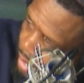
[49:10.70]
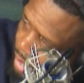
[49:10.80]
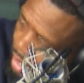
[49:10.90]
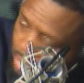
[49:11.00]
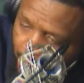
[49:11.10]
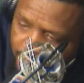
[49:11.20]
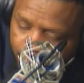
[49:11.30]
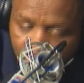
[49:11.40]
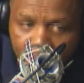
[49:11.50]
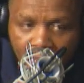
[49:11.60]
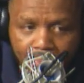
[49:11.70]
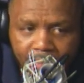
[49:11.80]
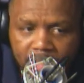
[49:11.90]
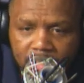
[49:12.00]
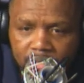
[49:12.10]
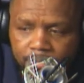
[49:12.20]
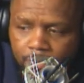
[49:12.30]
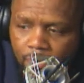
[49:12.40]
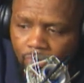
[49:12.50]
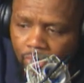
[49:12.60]
Because I'm going to speak my piece.
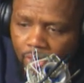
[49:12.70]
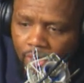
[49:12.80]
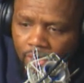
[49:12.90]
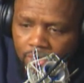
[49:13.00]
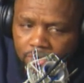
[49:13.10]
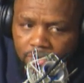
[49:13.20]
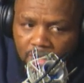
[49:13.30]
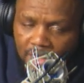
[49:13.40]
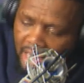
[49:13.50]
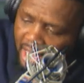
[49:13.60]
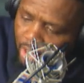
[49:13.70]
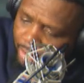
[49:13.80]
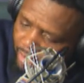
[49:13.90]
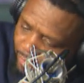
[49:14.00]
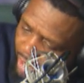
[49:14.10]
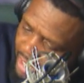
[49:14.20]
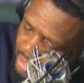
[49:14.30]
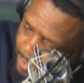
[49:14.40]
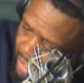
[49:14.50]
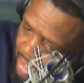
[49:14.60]
And I ain't going to be afraid to
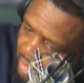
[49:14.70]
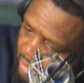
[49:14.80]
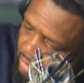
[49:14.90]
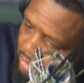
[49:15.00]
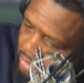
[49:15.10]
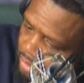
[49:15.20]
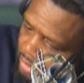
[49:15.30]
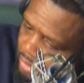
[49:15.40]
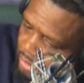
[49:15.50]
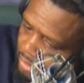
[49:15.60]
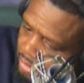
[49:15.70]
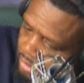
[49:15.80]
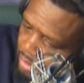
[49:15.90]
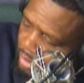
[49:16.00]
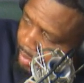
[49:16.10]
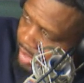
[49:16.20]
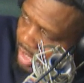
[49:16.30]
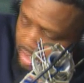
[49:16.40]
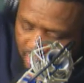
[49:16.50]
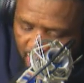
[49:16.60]
speak it.
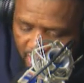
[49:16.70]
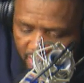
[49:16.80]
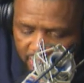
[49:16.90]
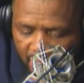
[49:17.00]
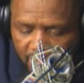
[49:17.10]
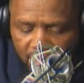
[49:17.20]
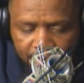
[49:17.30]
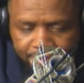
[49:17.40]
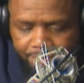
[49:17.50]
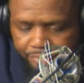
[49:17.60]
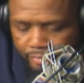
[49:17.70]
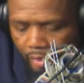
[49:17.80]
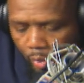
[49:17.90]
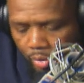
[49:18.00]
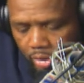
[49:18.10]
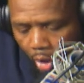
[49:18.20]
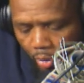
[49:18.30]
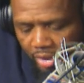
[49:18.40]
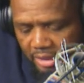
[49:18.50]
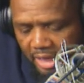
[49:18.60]
Because at the end of the day, the
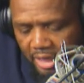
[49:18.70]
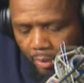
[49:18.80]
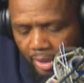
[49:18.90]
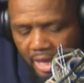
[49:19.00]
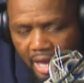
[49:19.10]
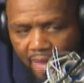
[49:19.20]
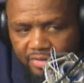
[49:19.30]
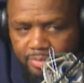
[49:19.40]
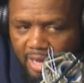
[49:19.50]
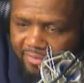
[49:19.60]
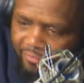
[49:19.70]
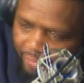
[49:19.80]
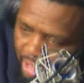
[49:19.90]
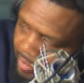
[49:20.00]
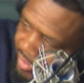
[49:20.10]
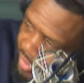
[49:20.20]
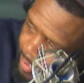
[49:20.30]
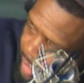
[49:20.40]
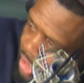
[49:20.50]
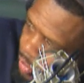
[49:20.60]
only thing I really have is my freedom of
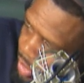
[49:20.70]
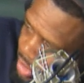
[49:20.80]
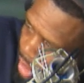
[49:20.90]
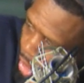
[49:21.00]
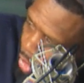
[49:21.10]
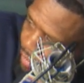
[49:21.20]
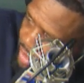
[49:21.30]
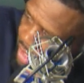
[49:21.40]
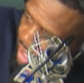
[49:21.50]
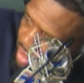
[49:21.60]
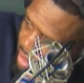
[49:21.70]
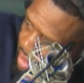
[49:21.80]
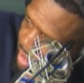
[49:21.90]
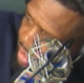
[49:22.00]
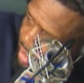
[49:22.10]
speech when it's all over said and done.